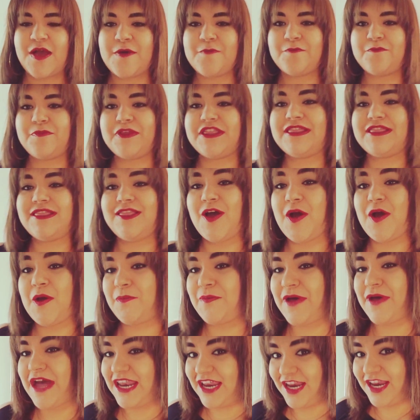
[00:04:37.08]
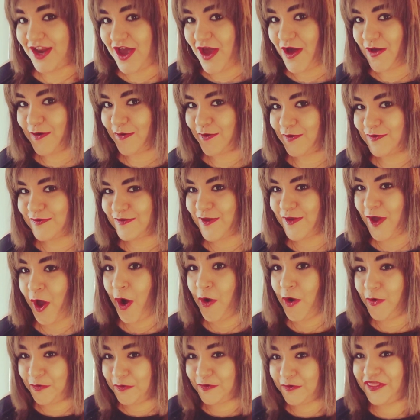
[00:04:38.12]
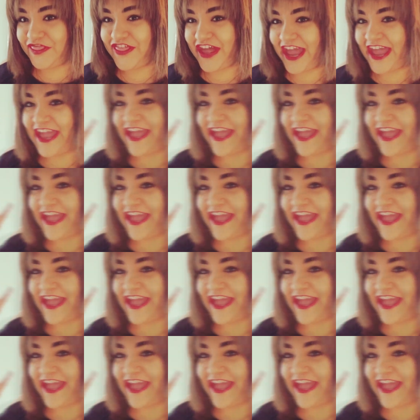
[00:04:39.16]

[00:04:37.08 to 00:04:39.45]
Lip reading: but nobody knows Who they